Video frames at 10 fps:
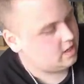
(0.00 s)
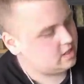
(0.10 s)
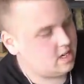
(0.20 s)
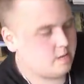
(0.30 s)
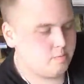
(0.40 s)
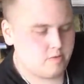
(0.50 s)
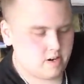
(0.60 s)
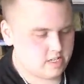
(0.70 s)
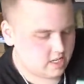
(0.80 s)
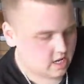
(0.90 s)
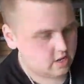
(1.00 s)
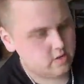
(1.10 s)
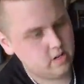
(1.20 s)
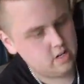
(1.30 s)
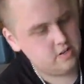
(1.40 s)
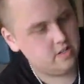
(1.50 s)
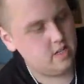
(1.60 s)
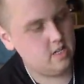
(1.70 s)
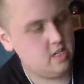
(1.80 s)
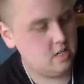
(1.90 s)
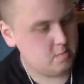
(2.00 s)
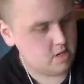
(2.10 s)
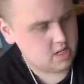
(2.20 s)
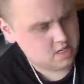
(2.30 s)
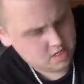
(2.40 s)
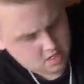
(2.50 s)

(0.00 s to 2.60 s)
Has it got a price tag on it? No, it doesn't, but